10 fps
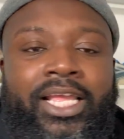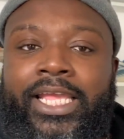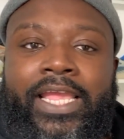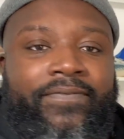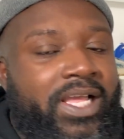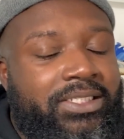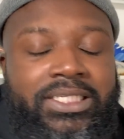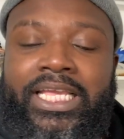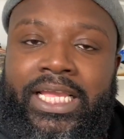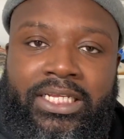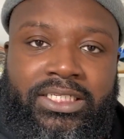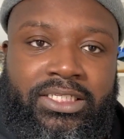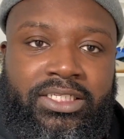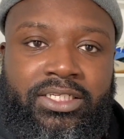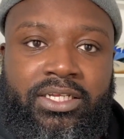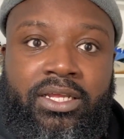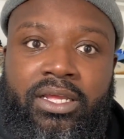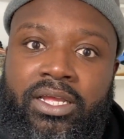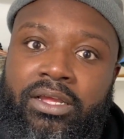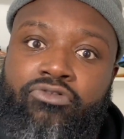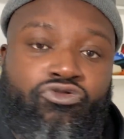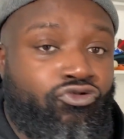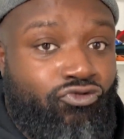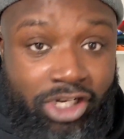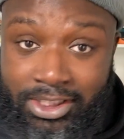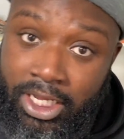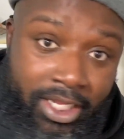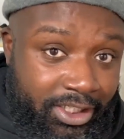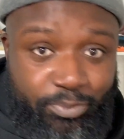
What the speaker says: If that's the case, returns